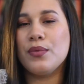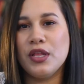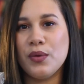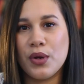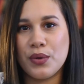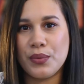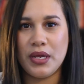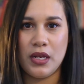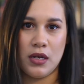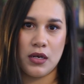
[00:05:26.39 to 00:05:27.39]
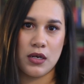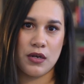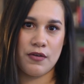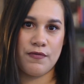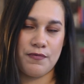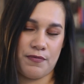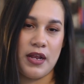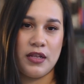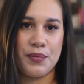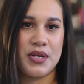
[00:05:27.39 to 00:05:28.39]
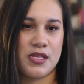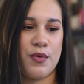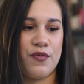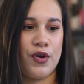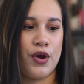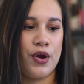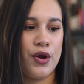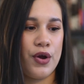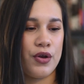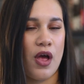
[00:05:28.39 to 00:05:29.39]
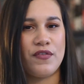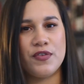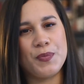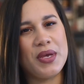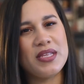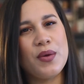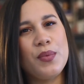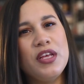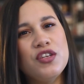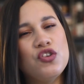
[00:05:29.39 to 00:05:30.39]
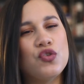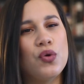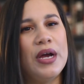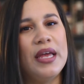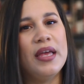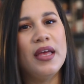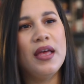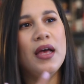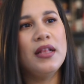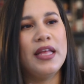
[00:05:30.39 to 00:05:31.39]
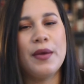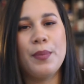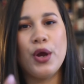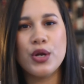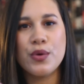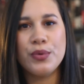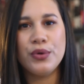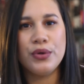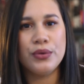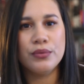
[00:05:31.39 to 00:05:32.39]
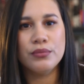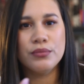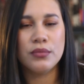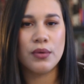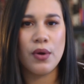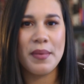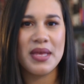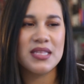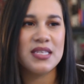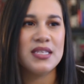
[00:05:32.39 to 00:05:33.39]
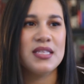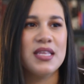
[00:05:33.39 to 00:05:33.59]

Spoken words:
I really want to finally read some of her novels because I really enjoy like paranormal romances.